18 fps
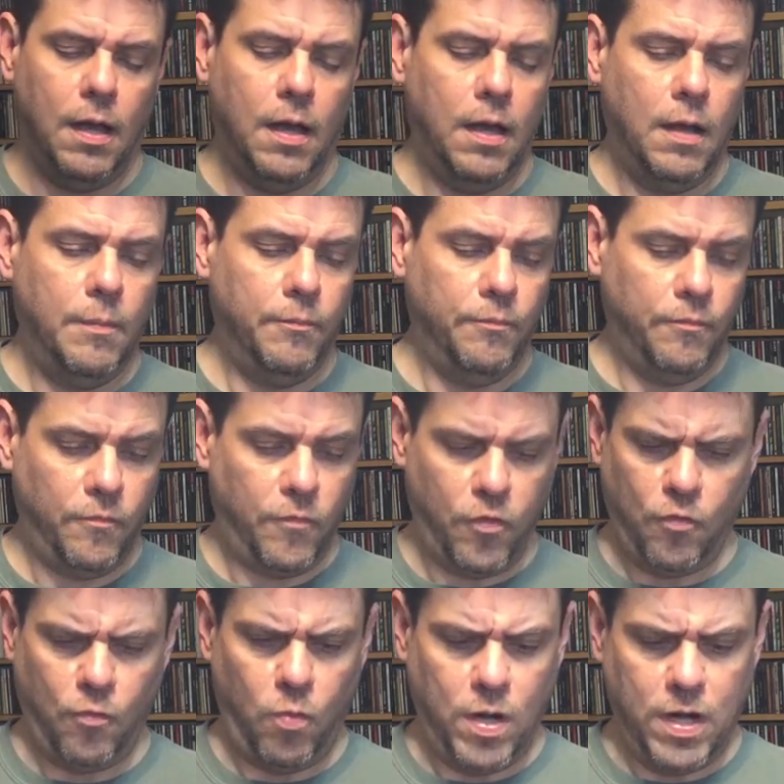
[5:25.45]

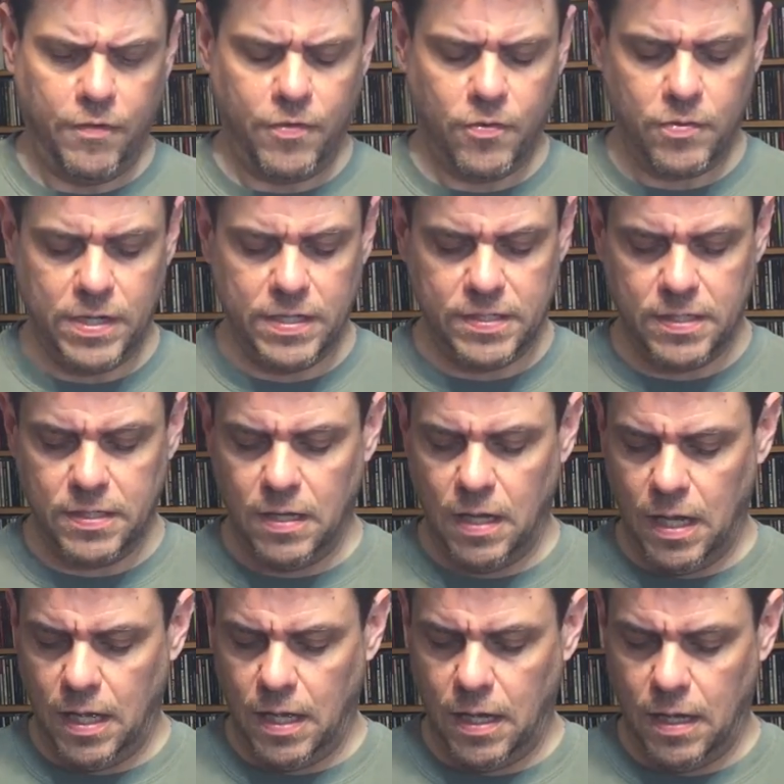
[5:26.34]
um, for whatever
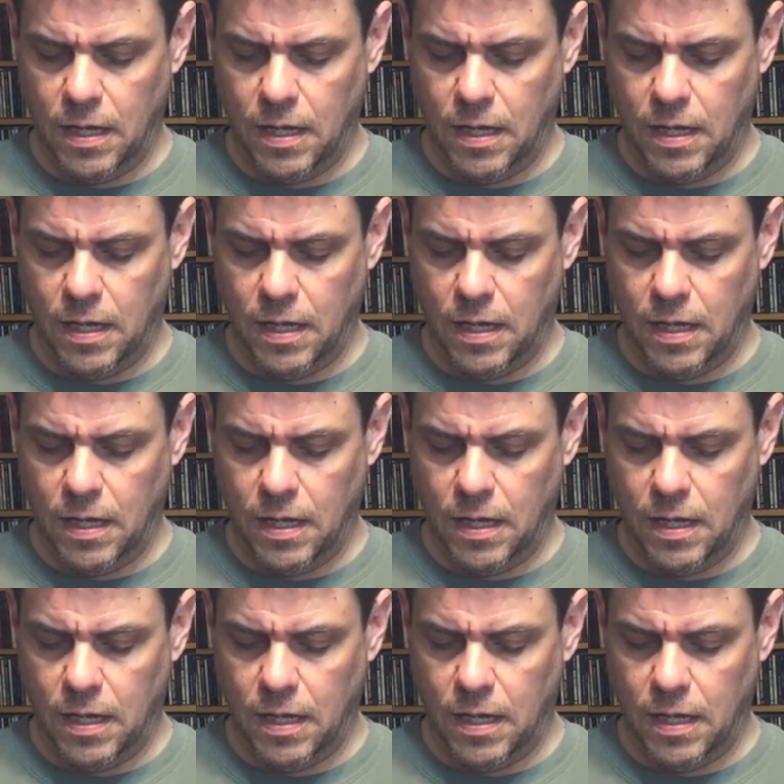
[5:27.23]
reason.